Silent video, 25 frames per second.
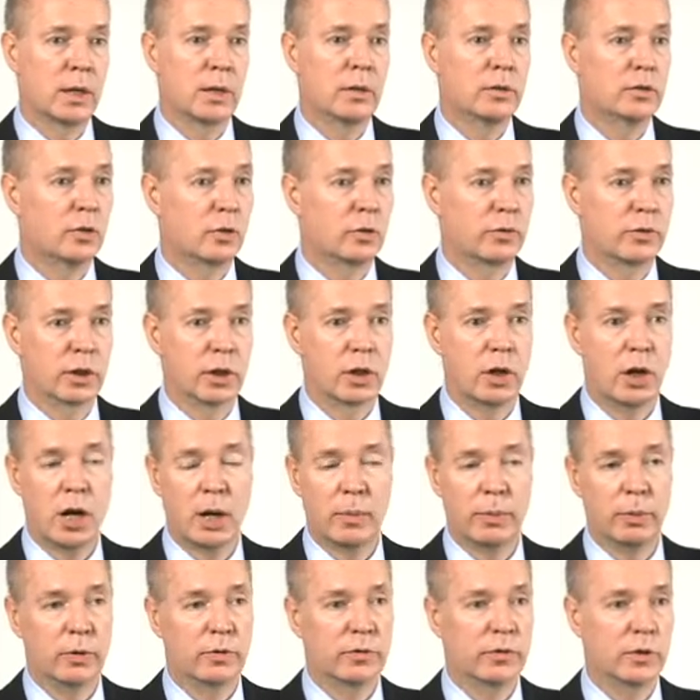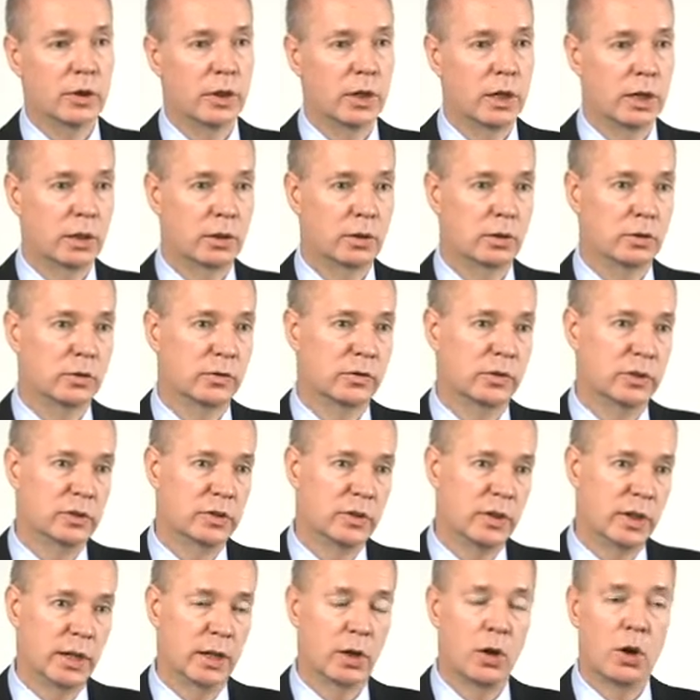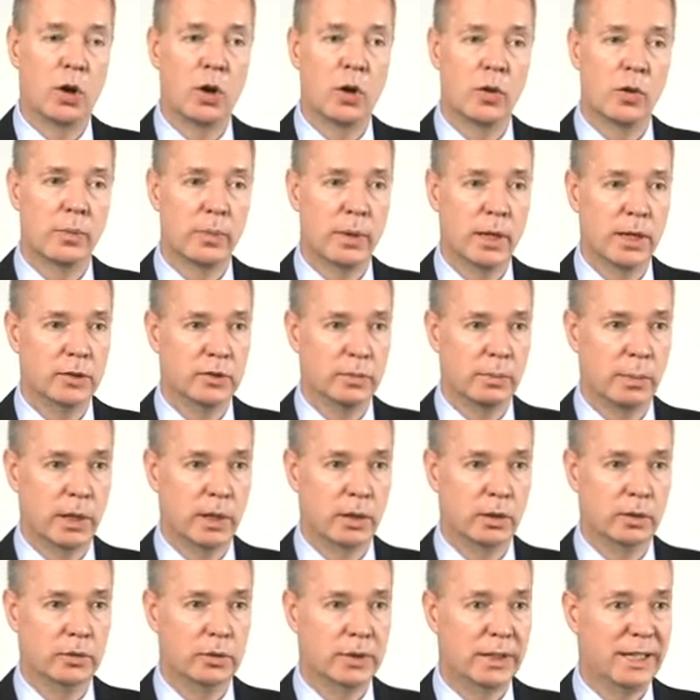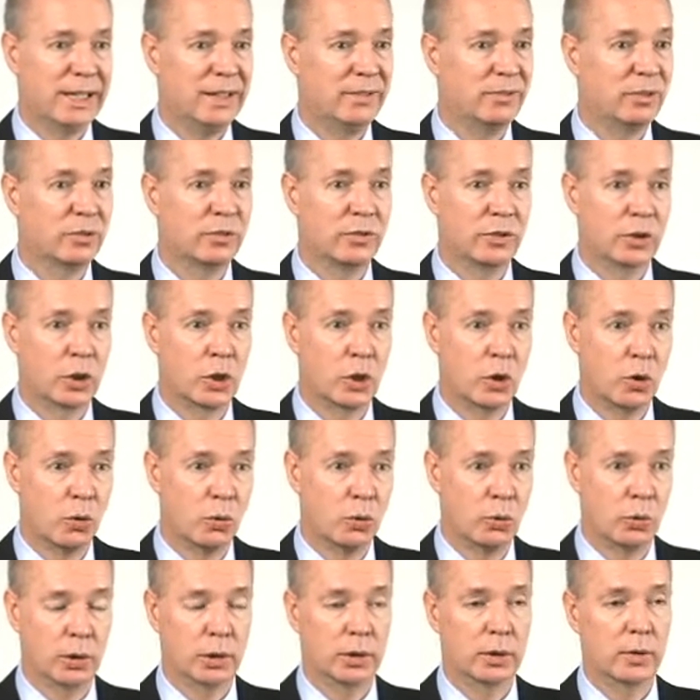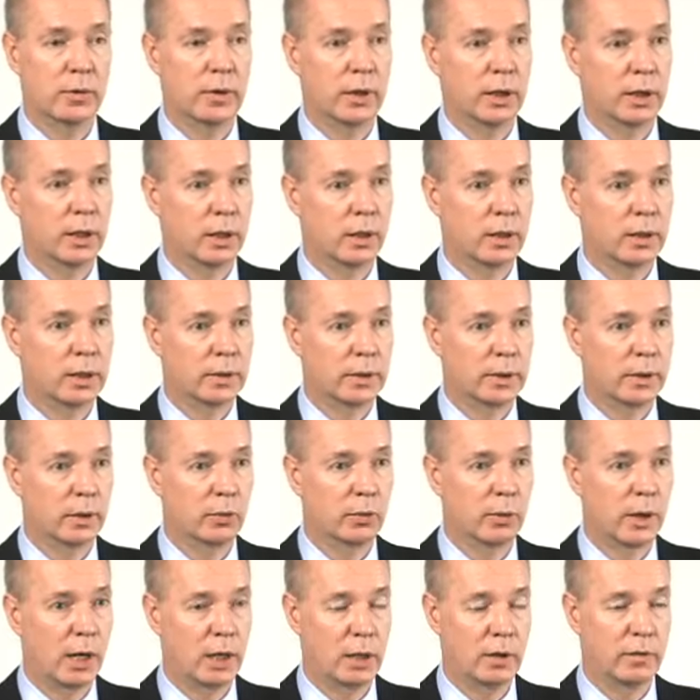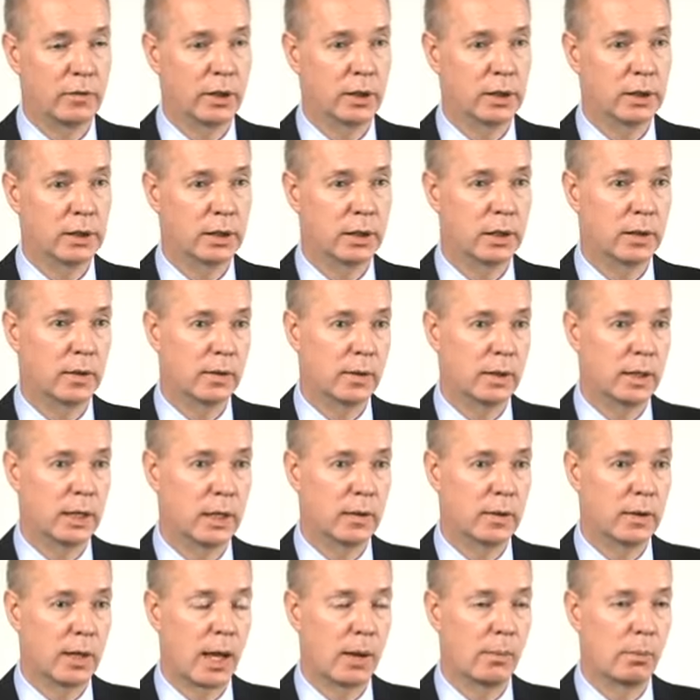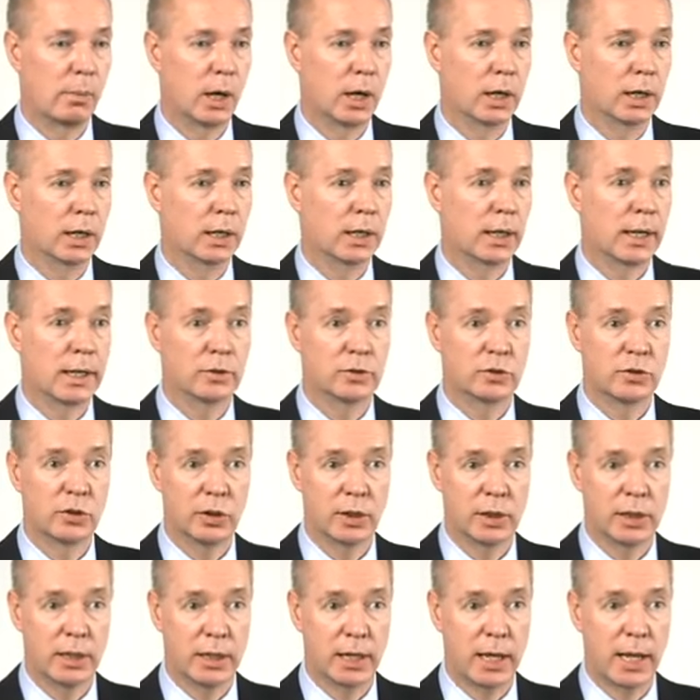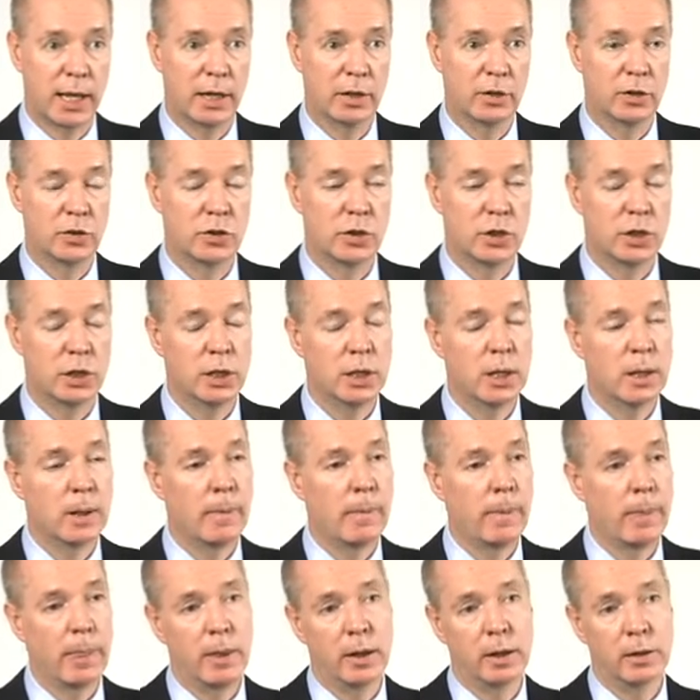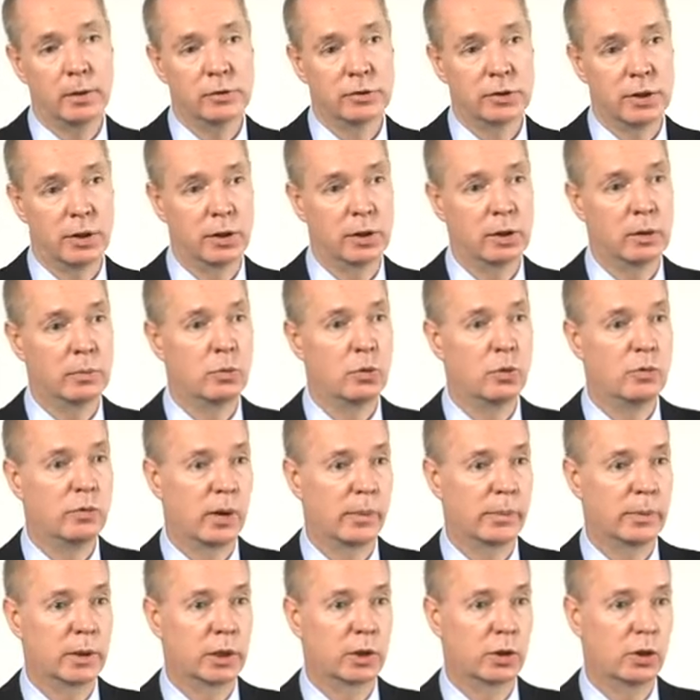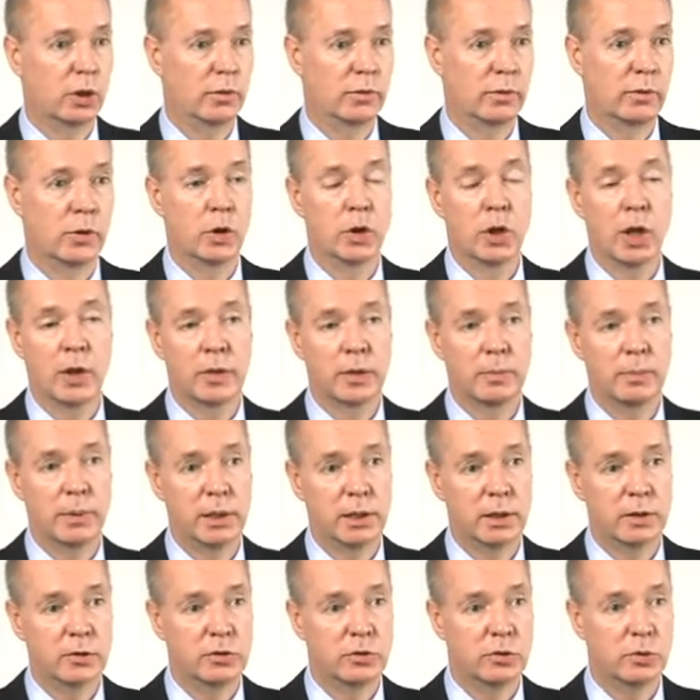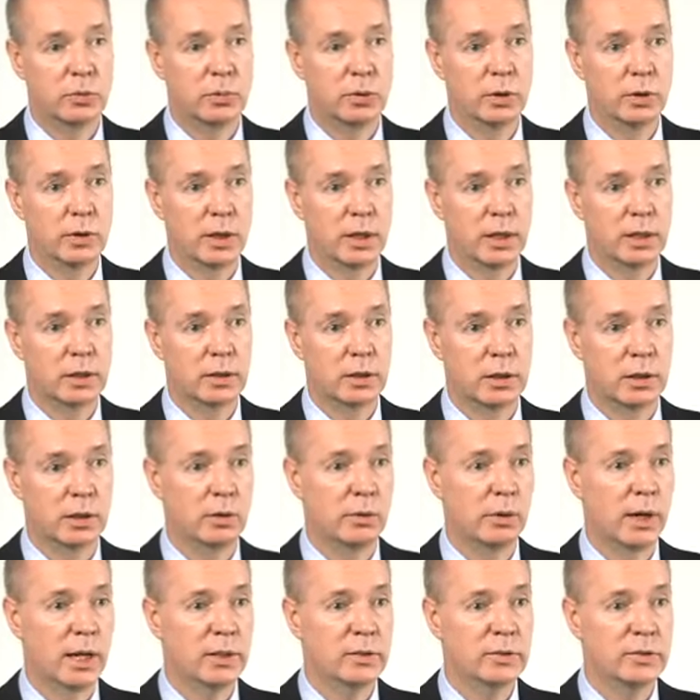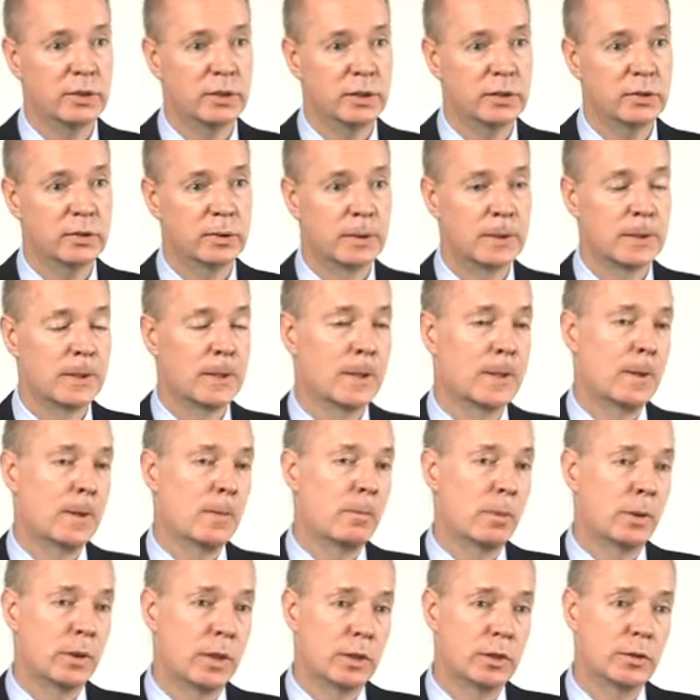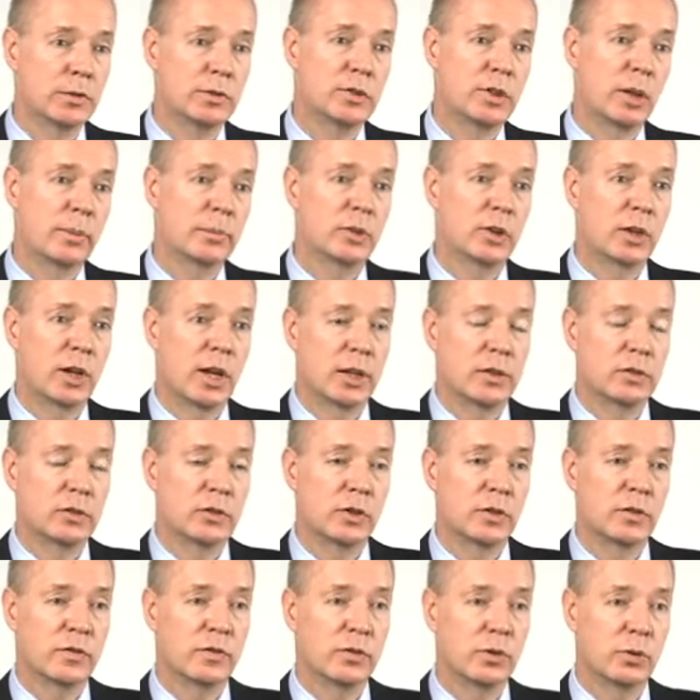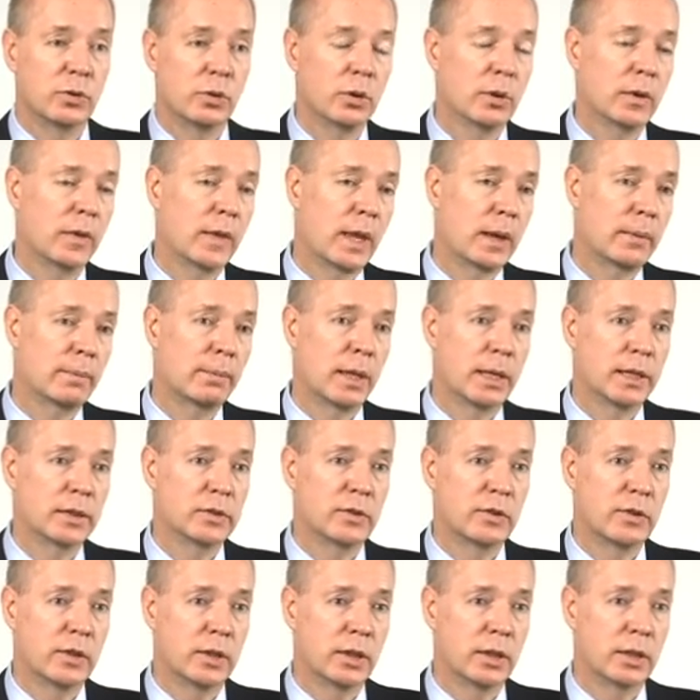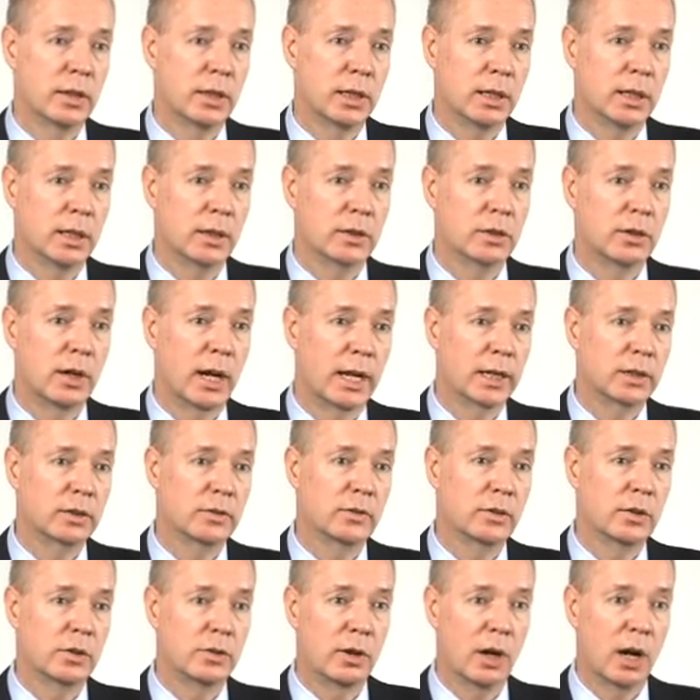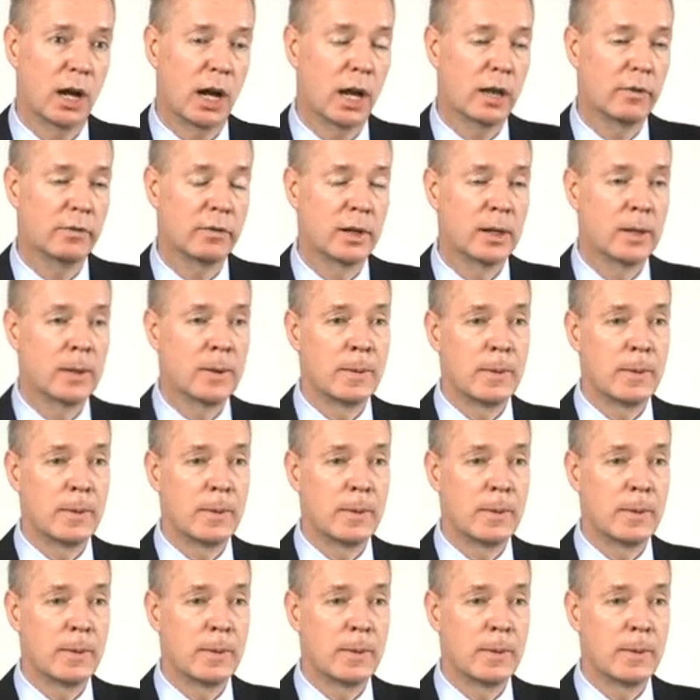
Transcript: So for copper, for nickel, for zinc, all the base metals, even for gold, they're they're relevant in in that market. And certainly in energy, they're starting to move up the curve. They're not the big consumer that the U.S. is, but they do subsidize their fuel, and that makes the it attractive to drive.